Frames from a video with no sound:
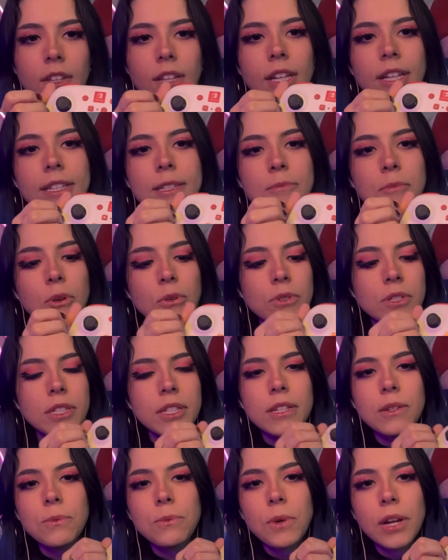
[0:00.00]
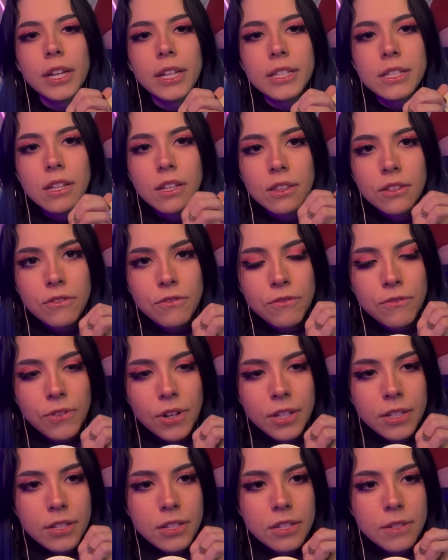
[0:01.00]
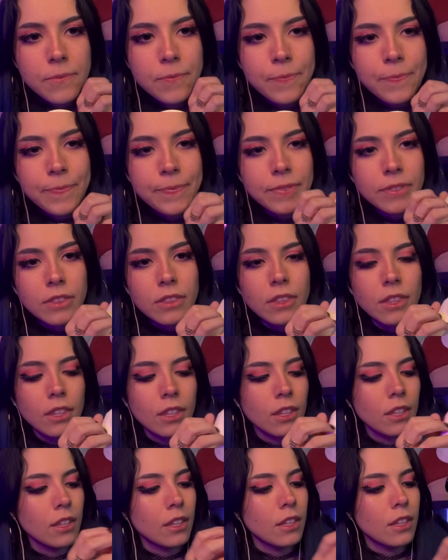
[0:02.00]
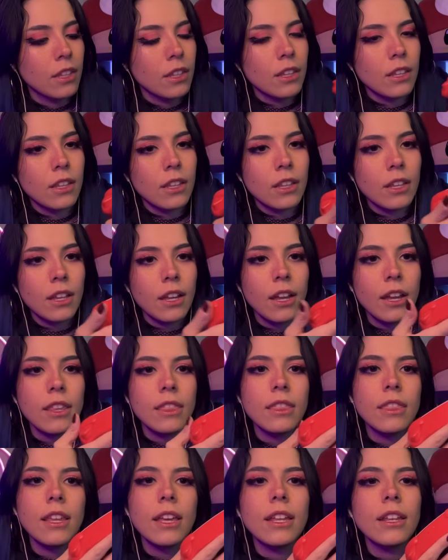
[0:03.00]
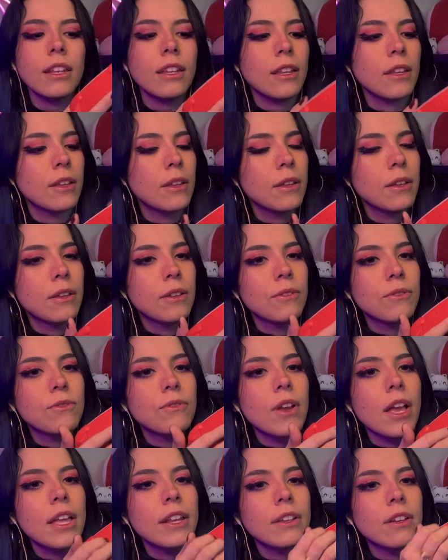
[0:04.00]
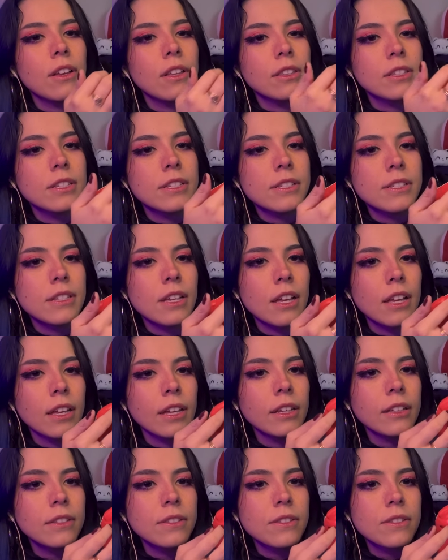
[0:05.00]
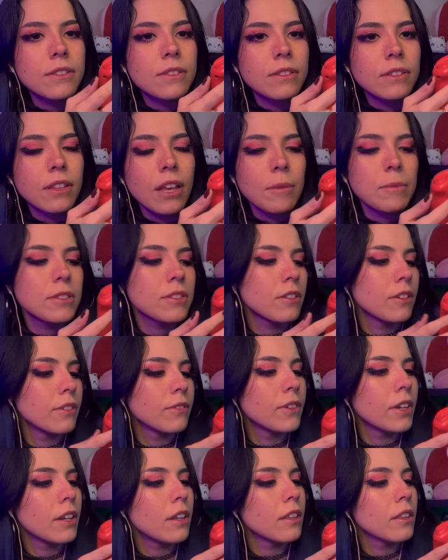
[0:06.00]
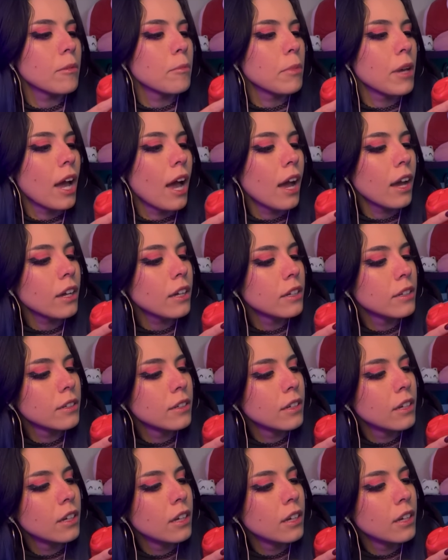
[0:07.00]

It's mostly white on the front and then red on the sides. I mean, sorry, red on the back.